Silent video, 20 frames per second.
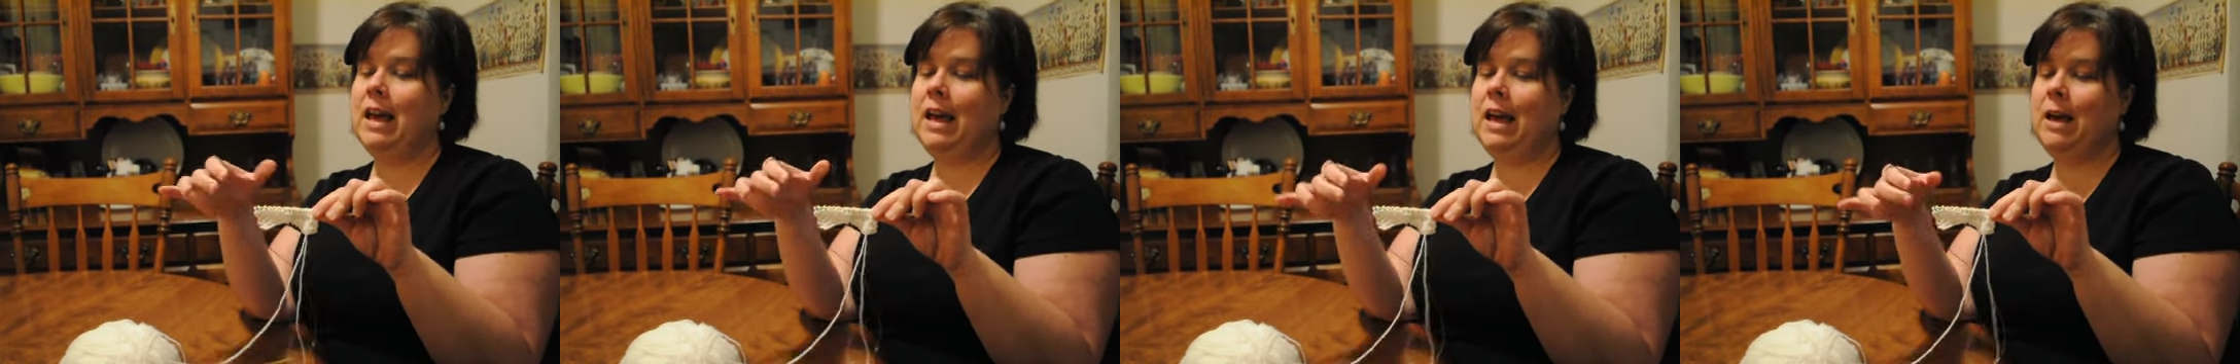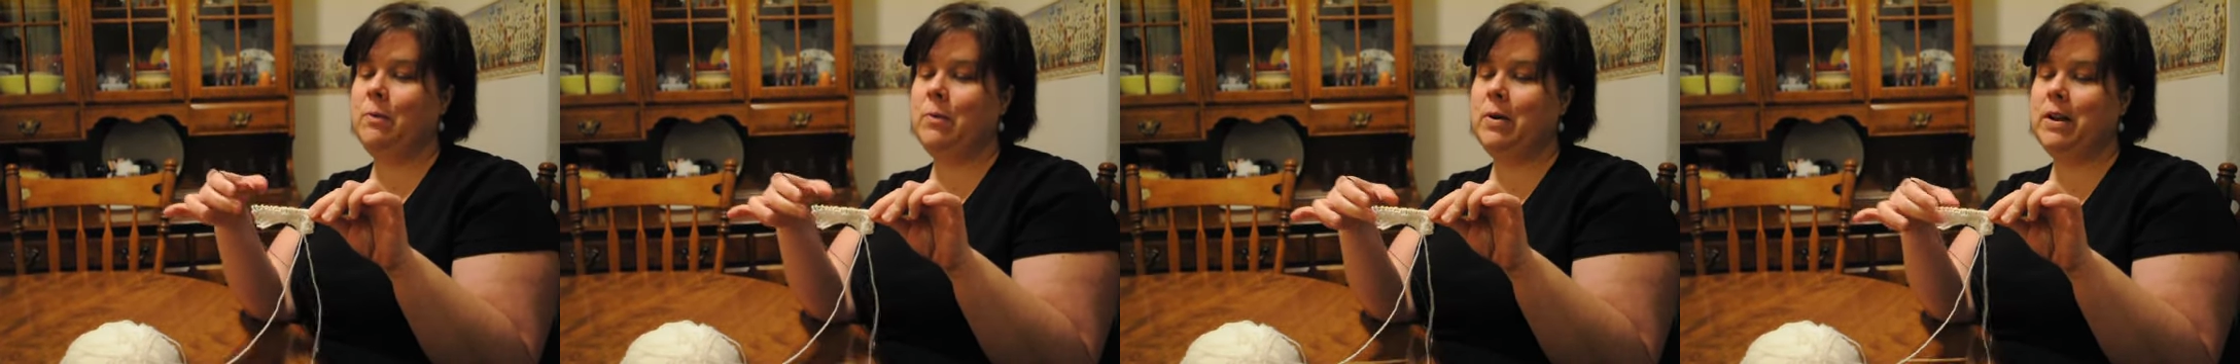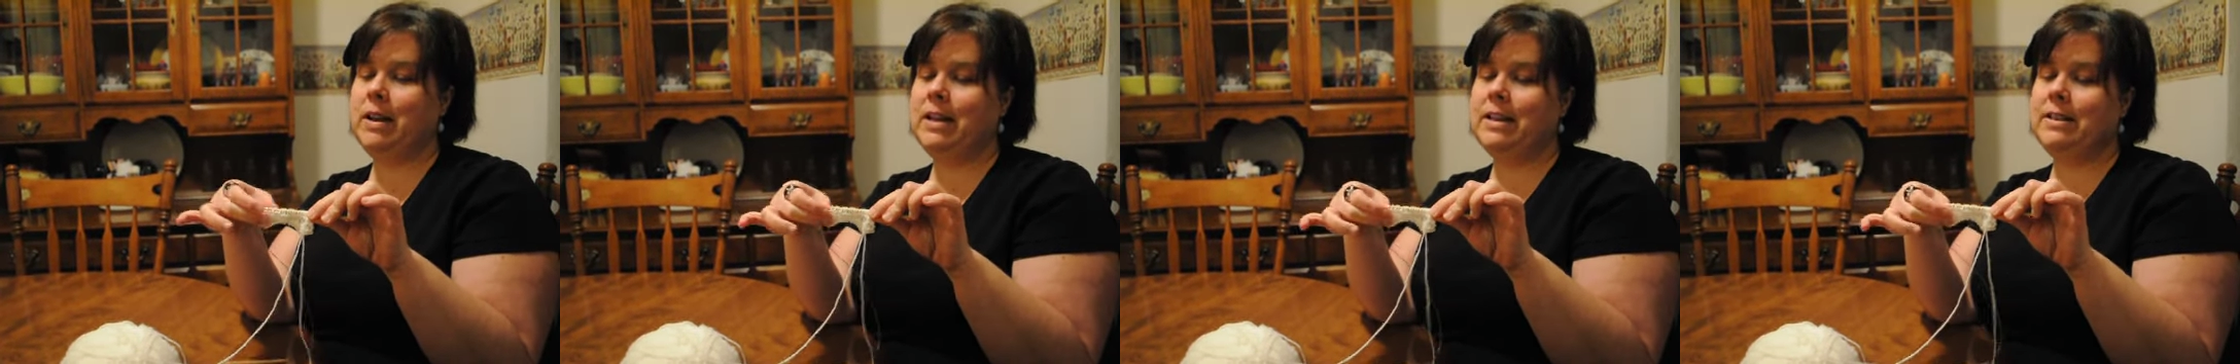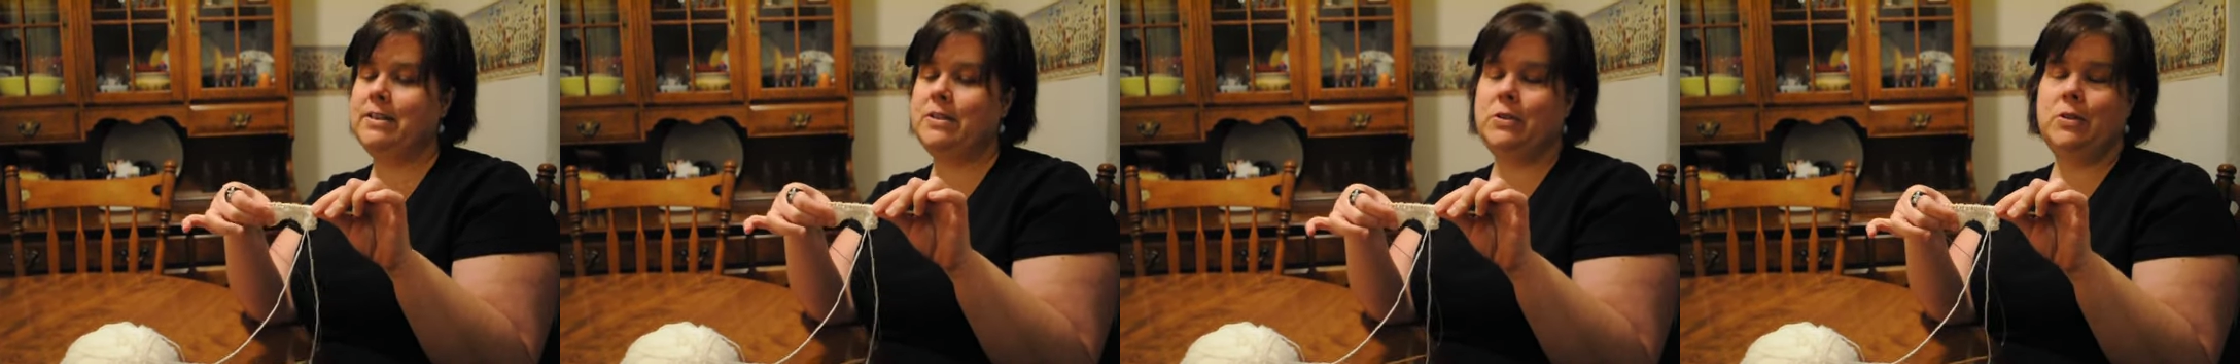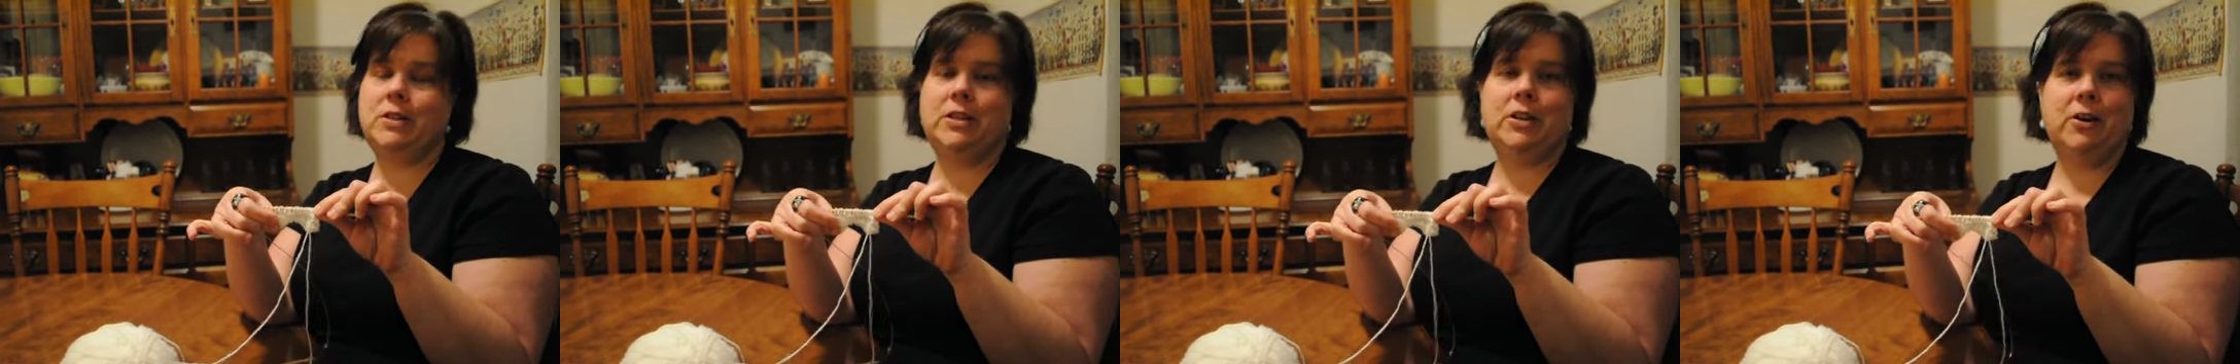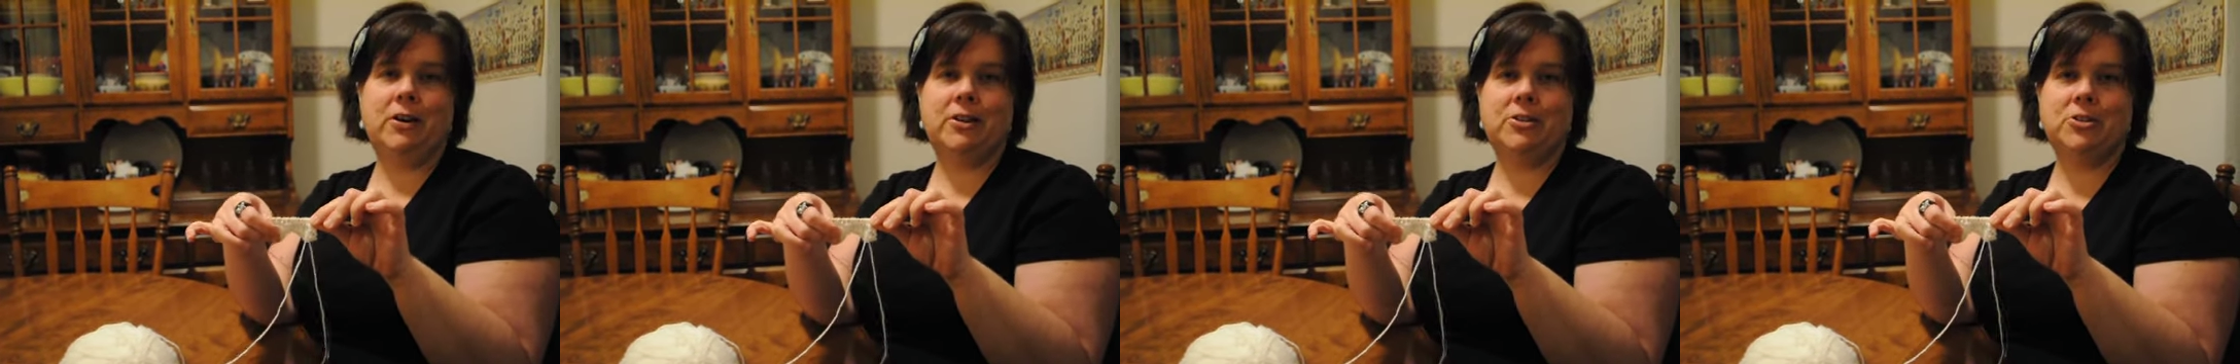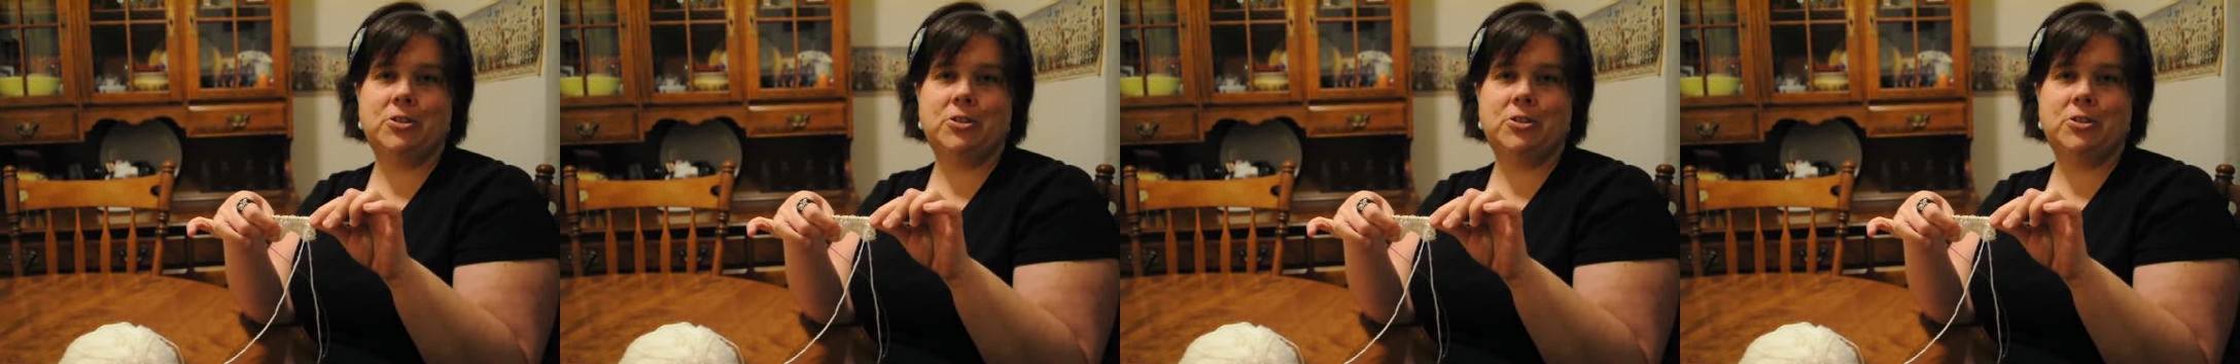I went into the yarn